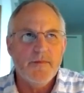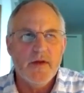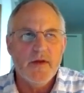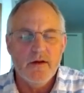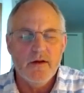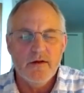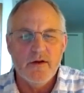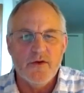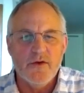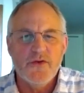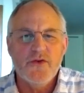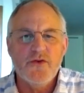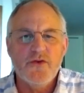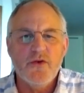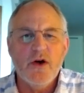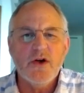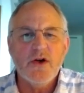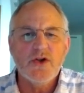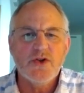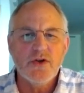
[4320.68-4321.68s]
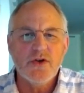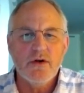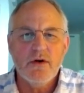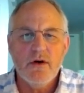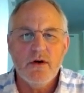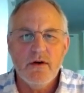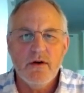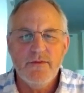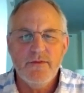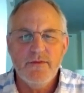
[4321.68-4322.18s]
the structure
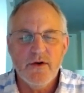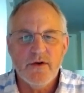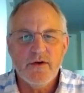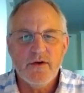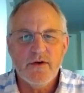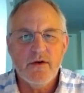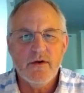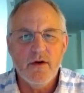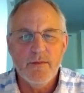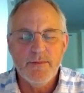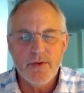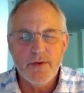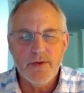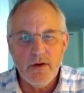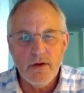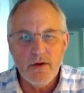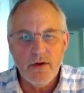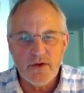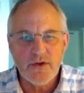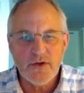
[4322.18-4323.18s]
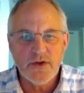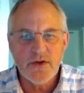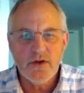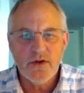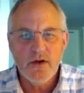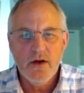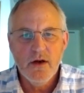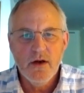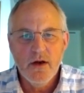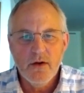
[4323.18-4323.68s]
of your approach,
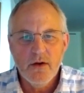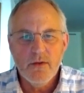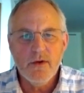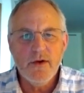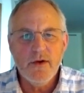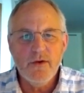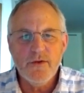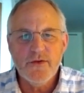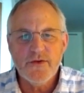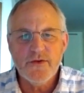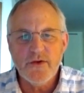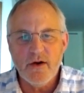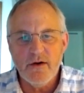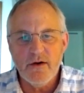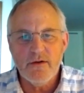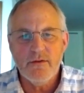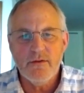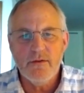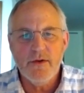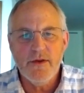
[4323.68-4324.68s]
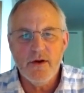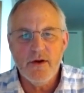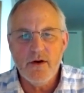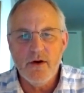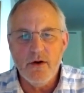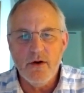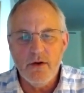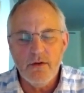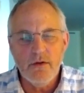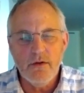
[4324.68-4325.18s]
where you start with a
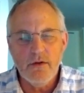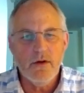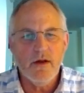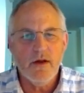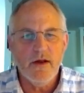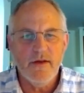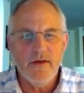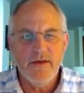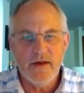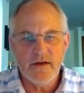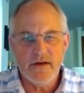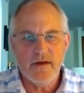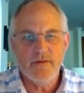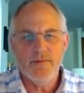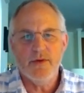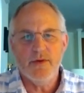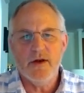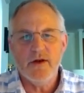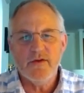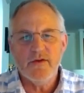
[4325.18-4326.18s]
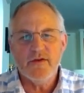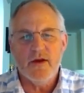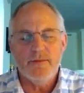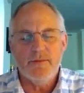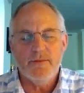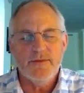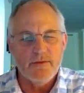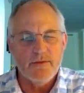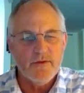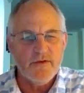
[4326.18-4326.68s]
goal and then it brings
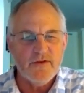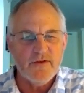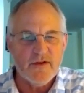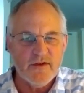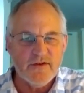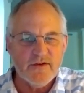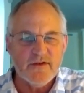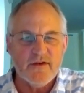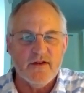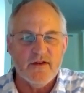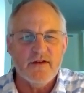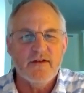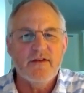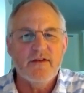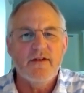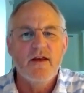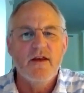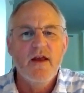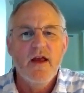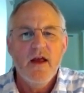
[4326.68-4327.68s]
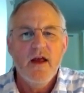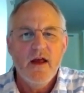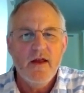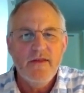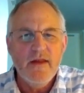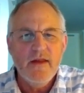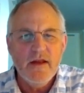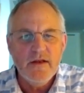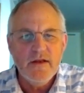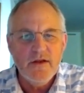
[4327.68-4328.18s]
up the resistance,
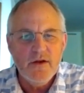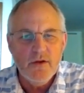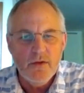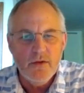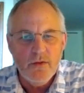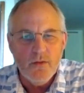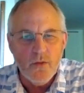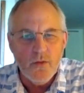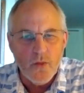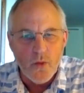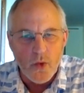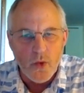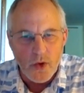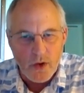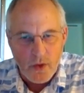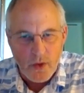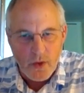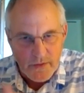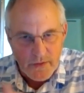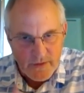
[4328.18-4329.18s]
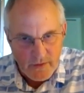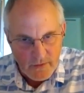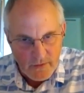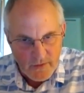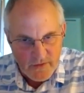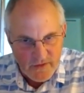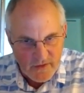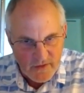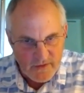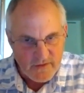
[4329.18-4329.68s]
and then you work with the
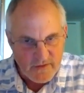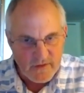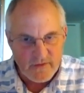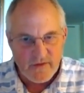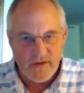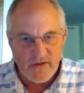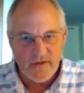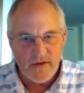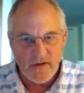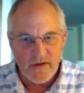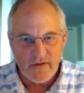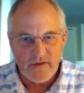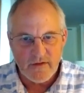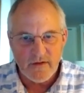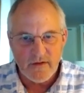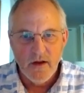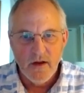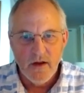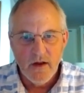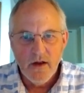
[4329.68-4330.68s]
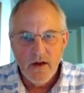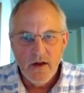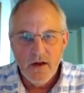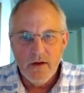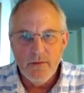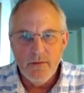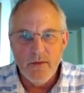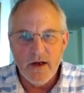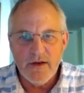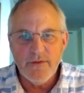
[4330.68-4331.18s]
resistance in this
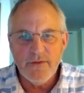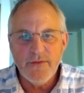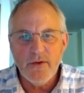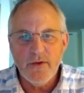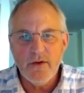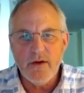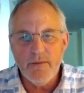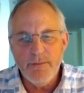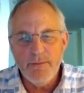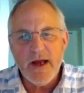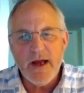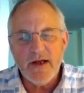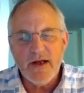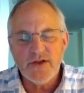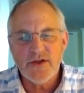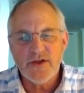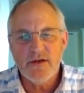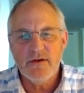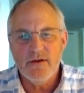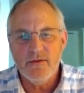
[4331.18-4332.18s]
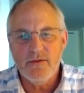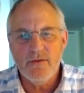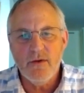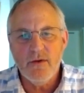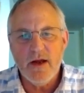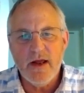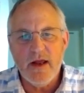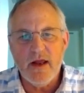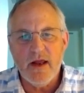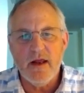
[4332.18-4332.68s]
mindful, compassionate
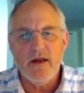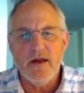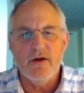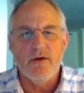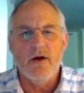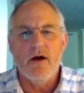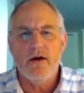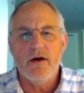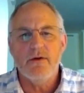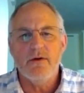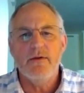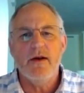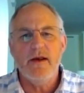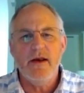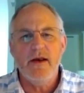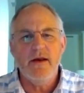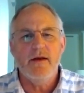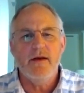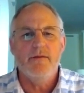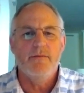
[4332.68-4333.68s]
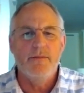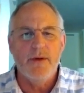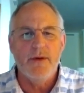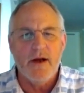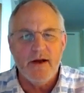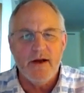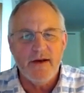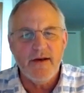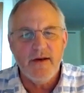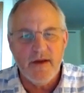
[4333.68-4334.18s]
way, you're already
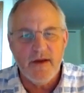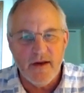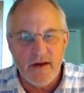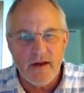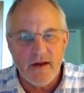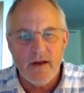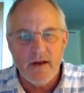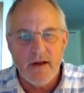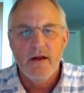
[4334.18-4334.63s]
embodying